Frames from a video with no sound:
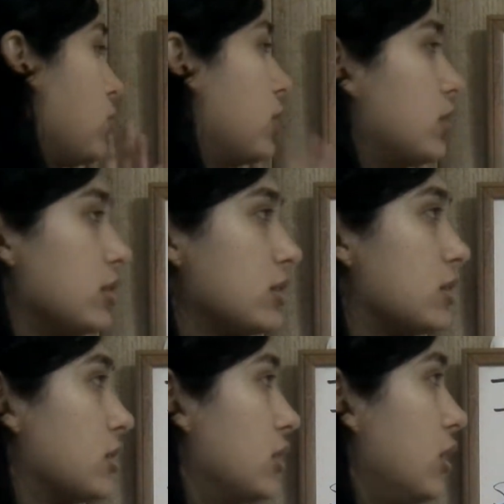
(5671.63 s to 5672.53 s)

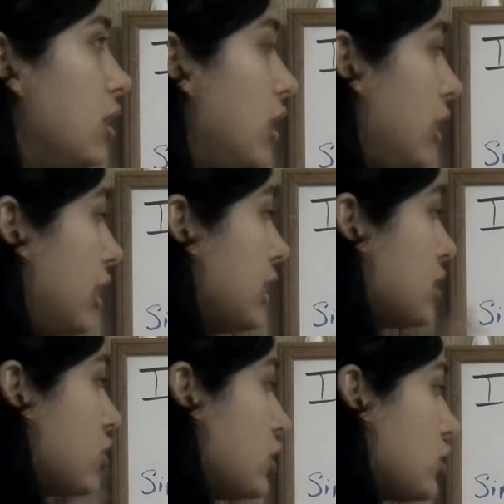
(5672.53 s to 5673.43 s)
words.
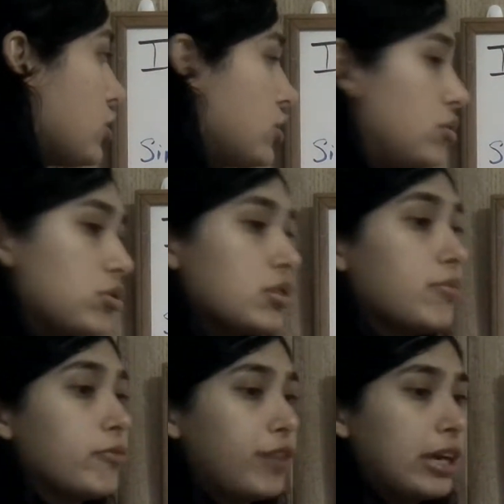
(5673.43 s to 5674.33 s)
Let's just use
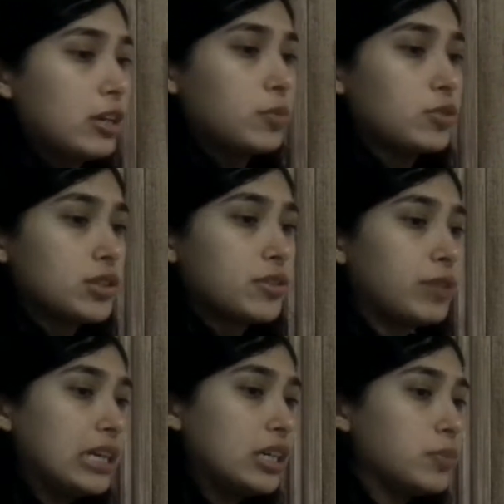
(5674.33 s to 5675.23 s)
some variables.
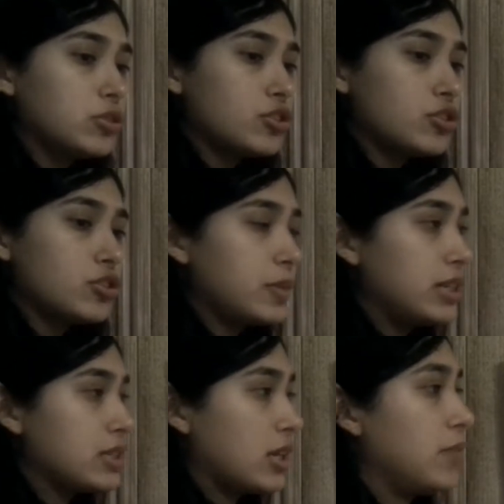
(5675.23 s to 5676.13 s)
And variables just
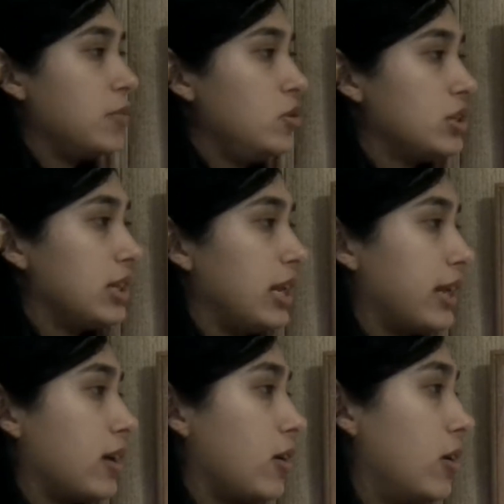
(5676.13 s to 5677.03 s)
means I'm using
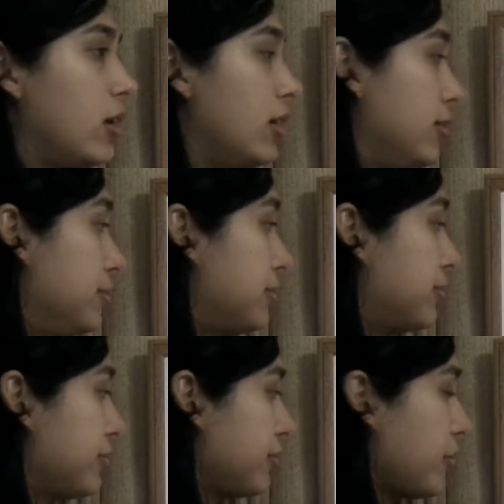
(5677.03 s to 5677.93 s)
like a
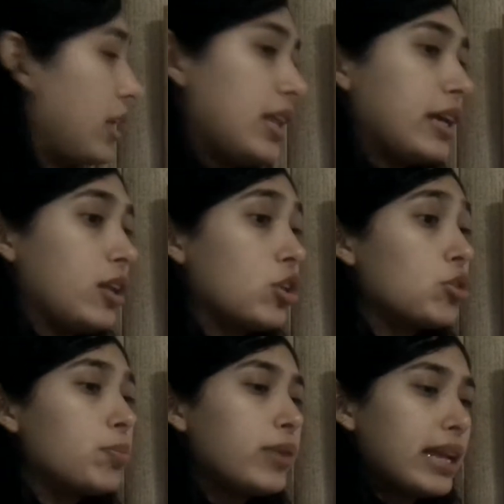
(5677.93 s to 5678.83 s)

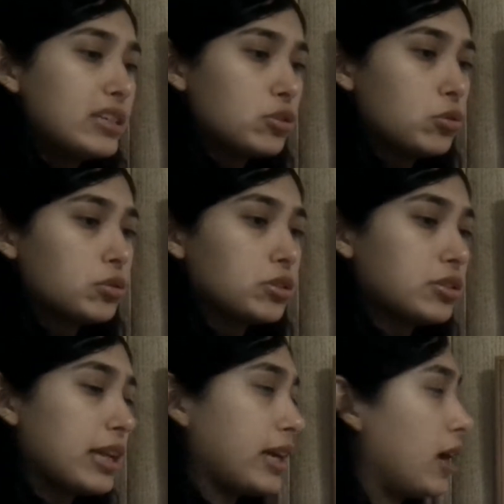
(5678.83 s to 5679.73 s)
little
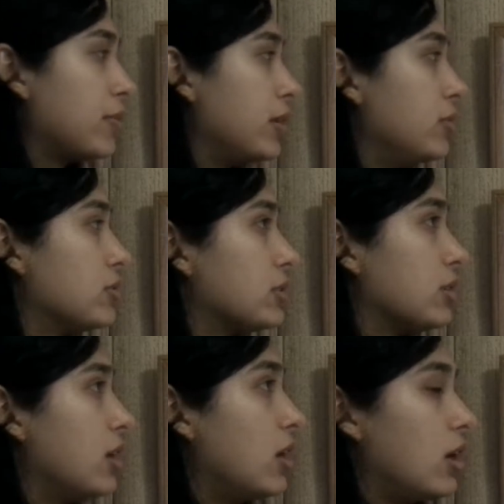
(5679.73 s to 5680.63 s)
placeholder. Like how we
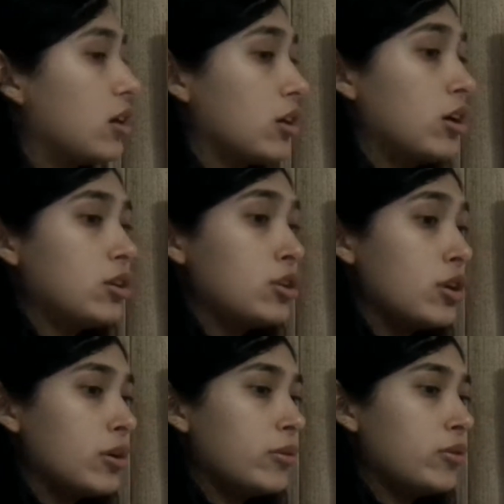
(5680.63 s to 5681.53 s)
use our
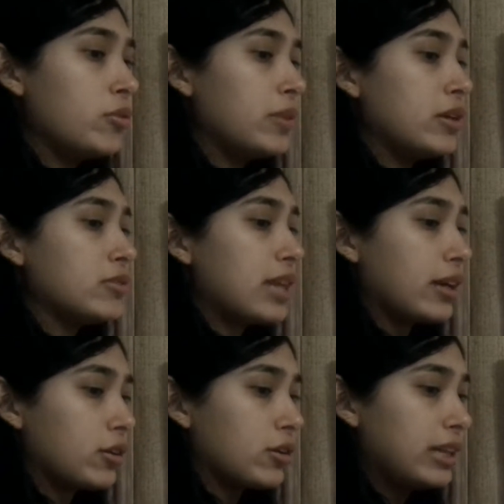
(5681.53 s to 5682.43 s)
unknown, we use
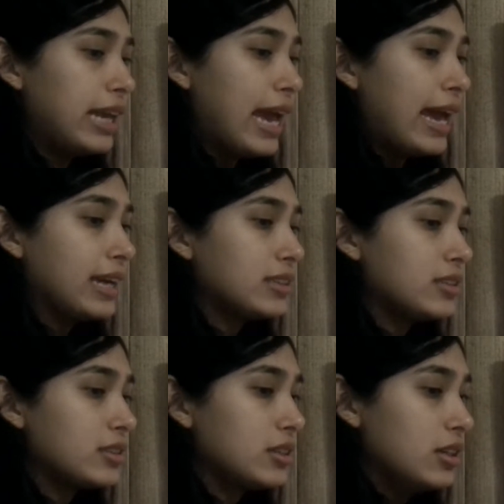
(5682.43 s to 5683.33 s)
that curly
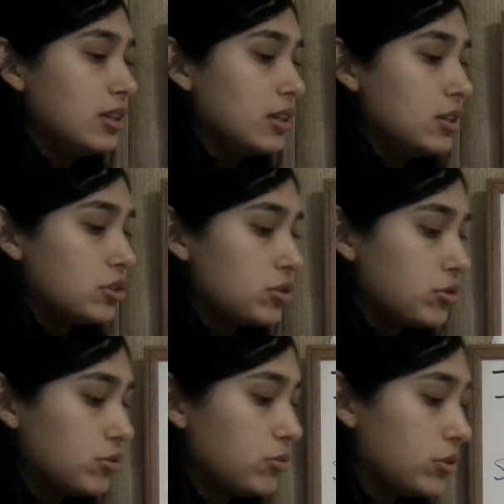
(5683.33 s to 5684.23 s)
X
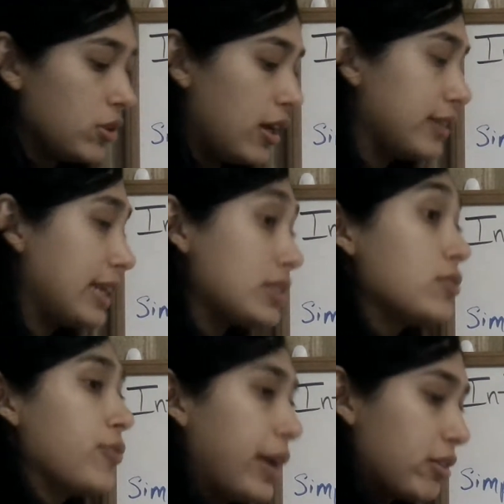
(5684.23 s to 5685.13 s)
to that's
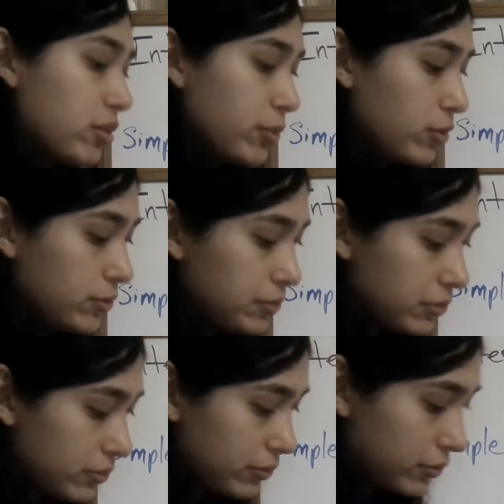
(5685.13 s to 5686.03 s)
a variable.